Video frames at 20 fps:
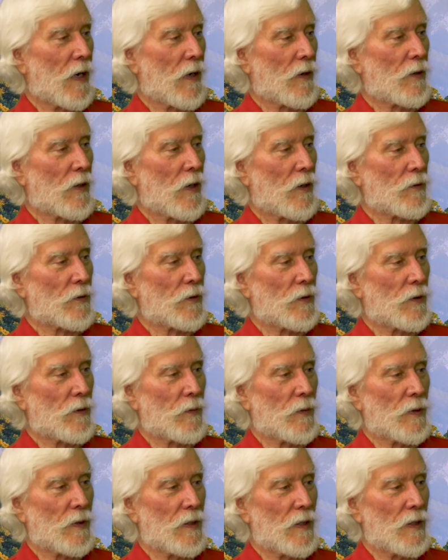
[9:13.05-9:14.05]
our culture,
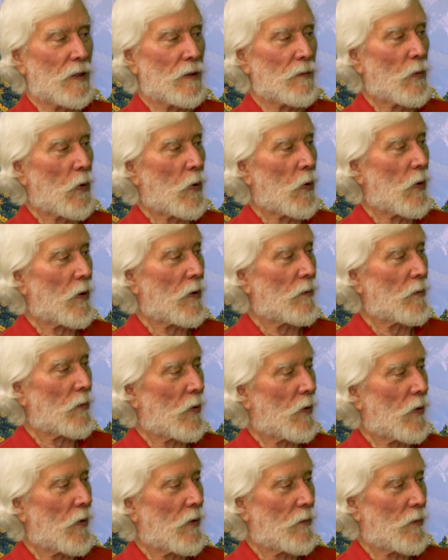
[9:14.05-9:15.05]
we need more and
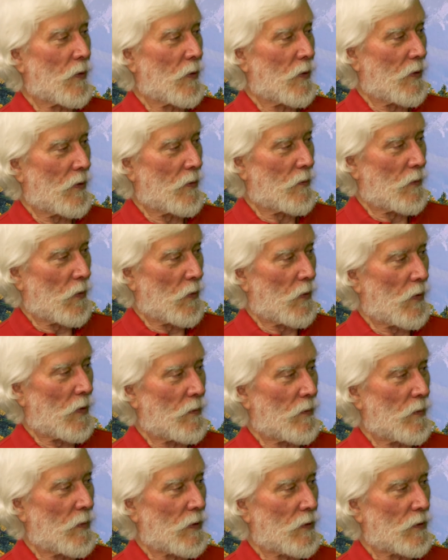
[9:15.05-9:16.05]
more and more and
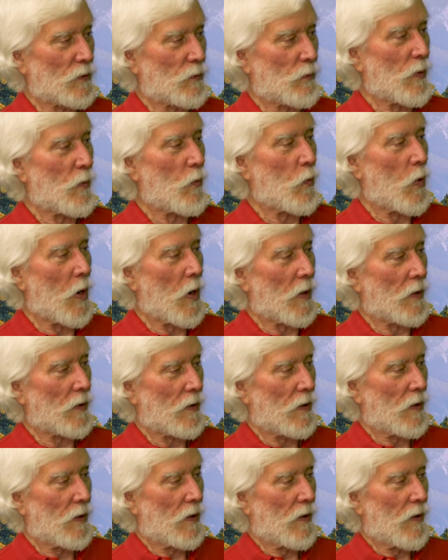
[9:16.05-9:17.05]
more because yeah. we
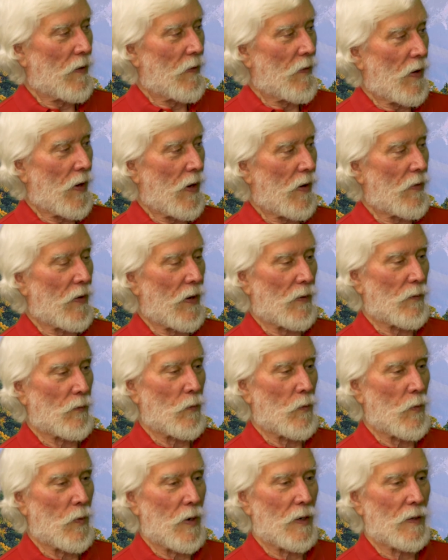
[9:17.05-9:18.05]
want. Yeah. And that
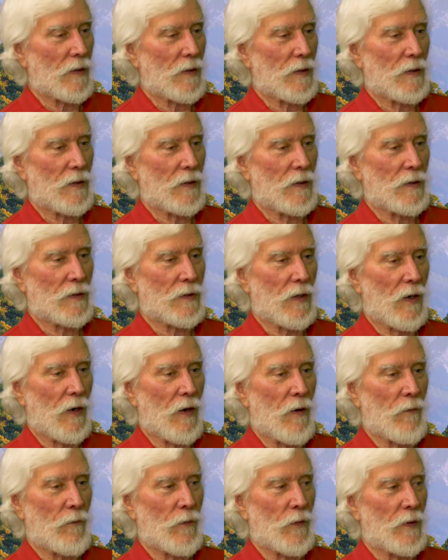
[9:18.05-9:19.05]
want is
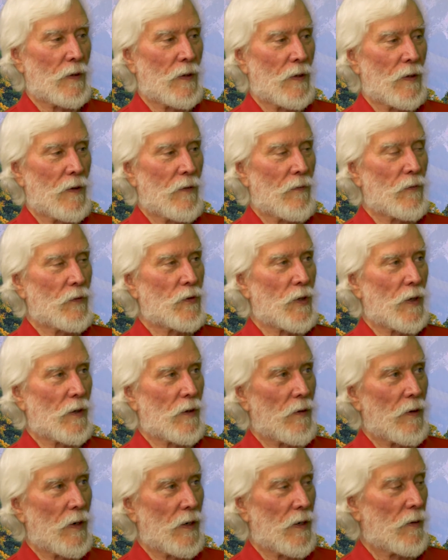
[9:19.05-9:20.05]
often
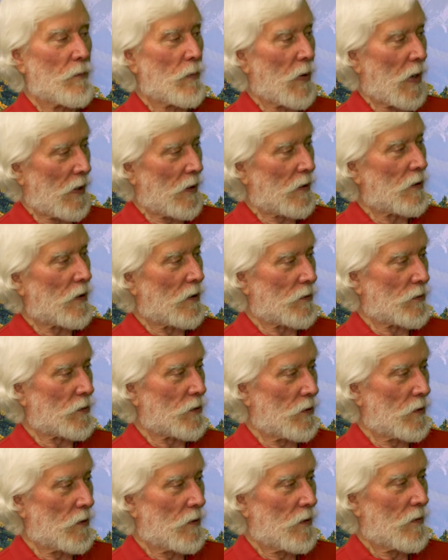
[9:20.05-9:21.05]
generated by our
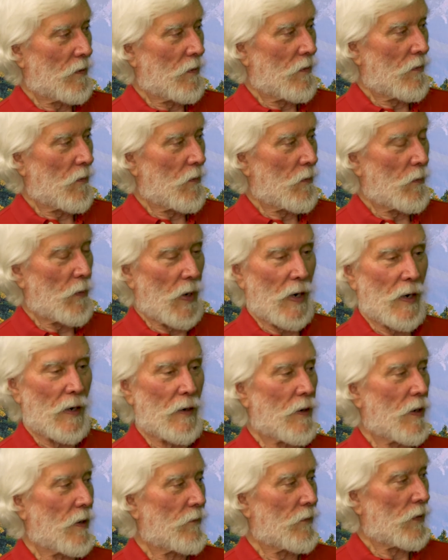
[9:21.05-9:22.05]
culture, mm-hmm. by
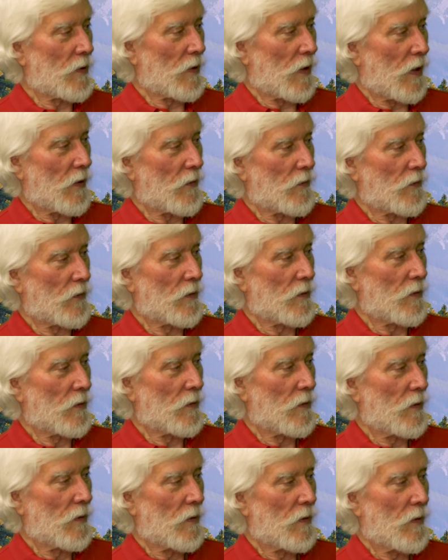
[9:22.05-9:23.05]
our advertising,
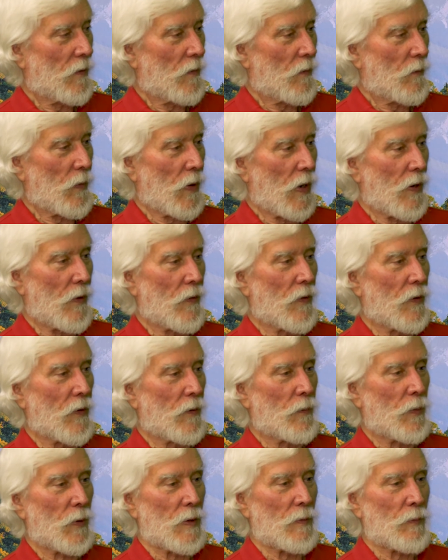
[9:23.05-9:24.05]
mm-hmm. by
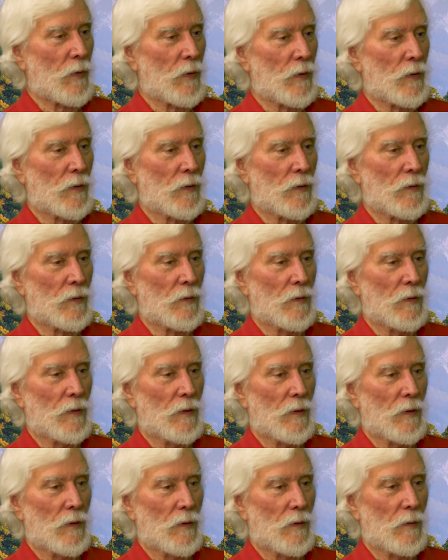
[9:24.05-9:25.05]
the people who
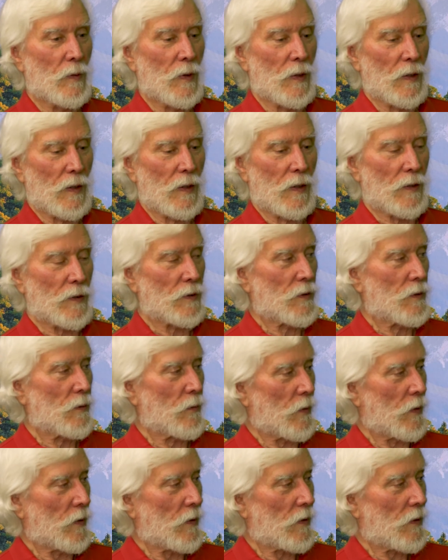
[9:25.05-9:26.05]
want us to
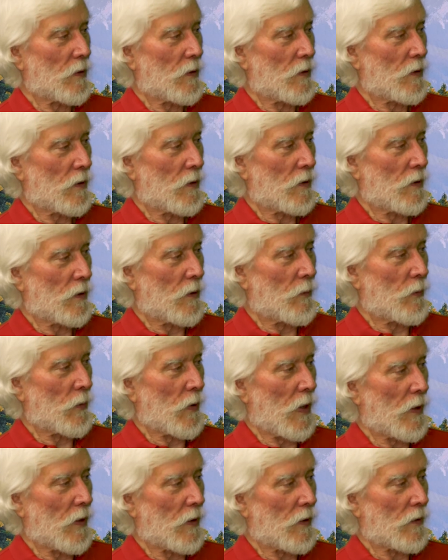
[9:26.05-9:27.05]
want their
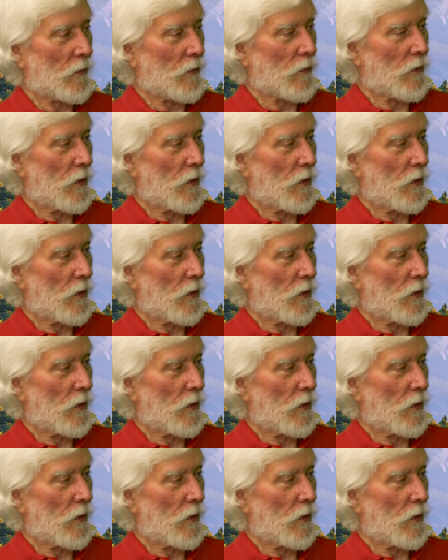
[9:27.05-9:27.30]
products.